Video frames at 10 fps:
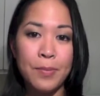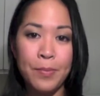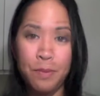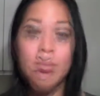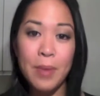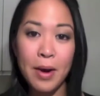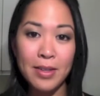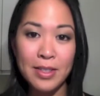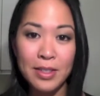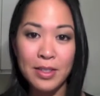in
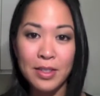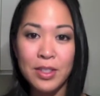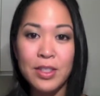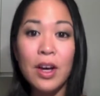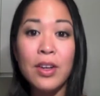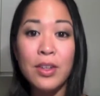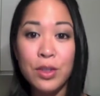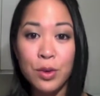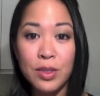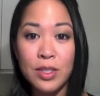comparison to the
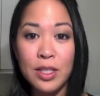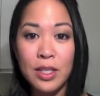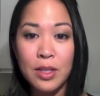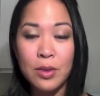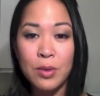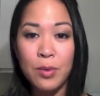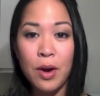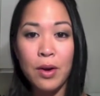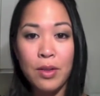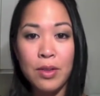Sonnentor teas
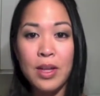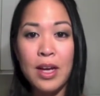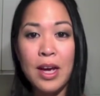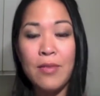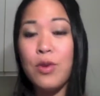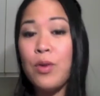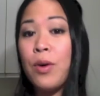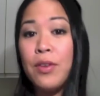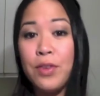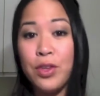where they have no
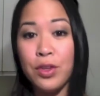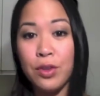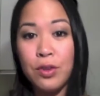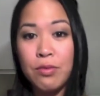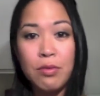artificial